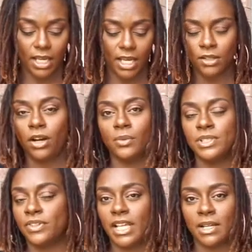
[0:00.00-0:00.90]
I don't
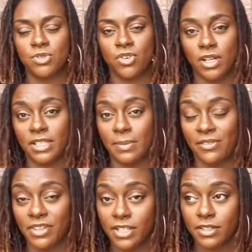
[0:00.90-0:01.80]
always feel like I'm stronger than my
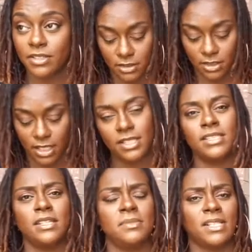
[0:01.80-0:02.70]
fears. It
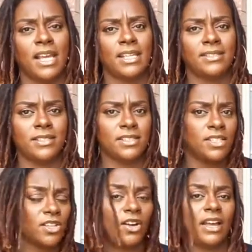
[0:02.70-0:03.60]
seems like since
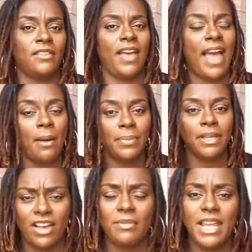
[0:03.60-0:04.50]
this all has
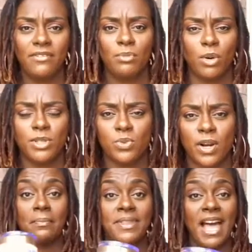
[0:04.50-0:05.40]
happened, I've been having moments
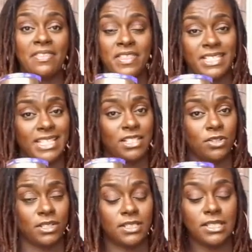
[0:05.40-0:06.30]
where I'm not this that's
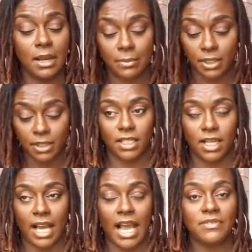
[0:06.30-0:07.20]
on this Tumblr.
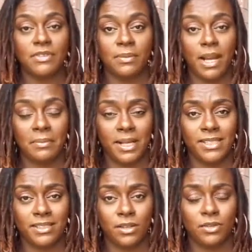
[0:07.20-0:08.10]
I have to remind
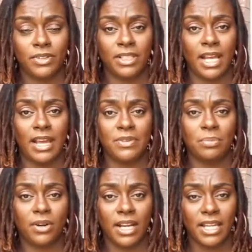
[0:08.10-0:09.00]
myself, and I have to
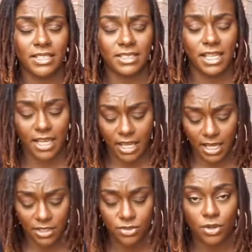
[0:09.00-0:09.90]
pray and say,
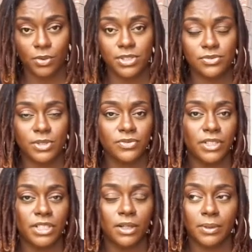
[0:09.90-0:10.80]
hey, you know, what's what's
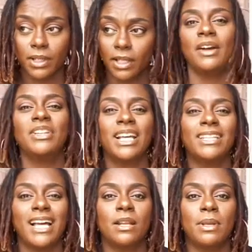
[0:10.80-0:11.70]
really going on? I feel like
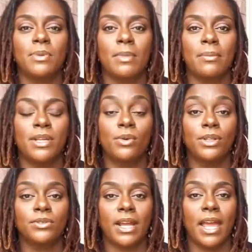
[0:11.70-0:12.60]
a lot of people might be
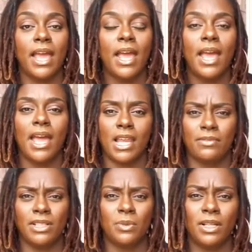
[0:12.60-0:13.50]
going through that, and I
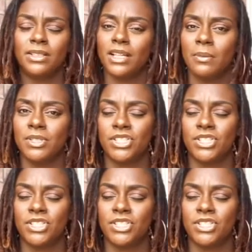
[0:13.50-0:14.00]
really wanted to come and